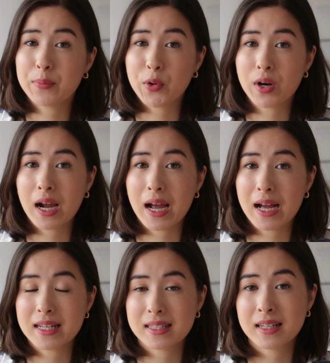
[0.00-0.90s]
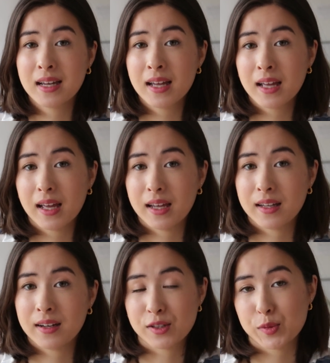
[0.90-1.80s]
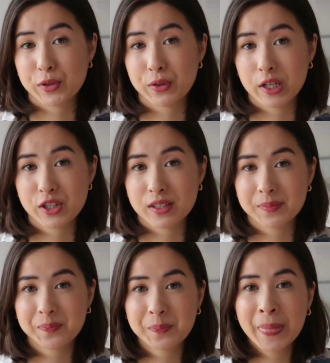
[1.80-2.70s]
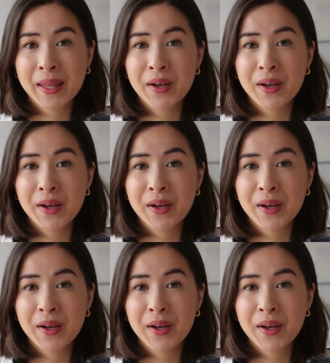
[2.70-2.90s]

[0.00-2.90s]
more as an inspiration.